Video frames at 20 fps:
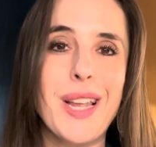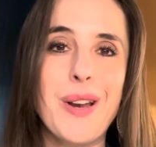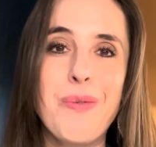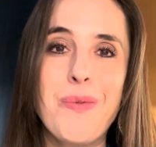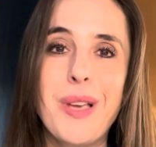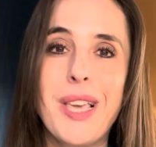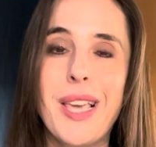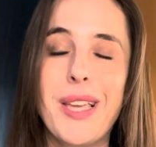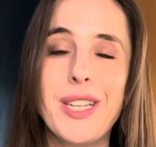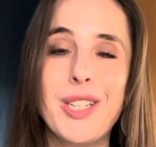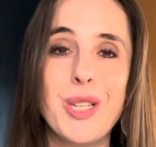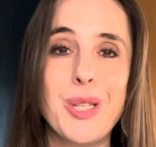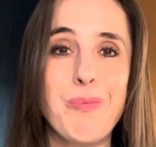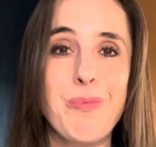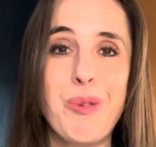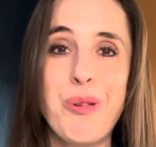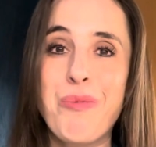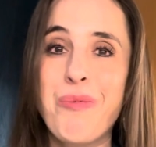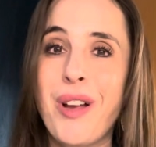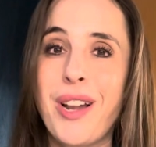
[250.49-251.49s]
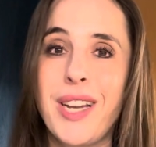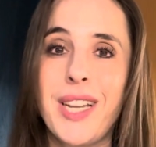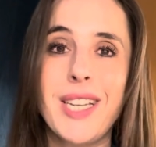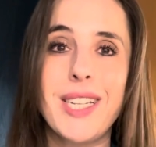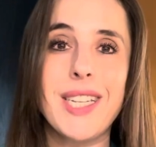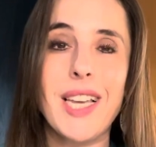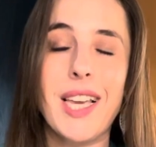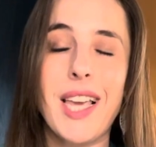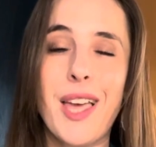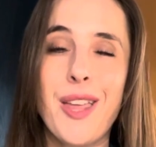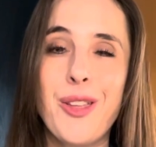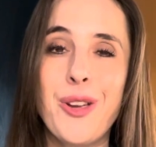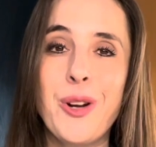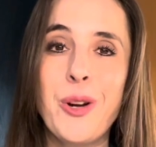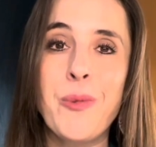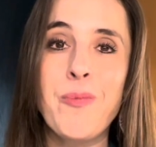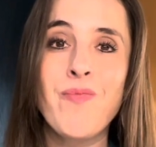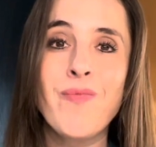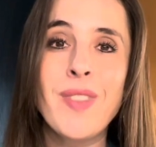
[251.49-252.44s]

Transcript: and we can just be running together.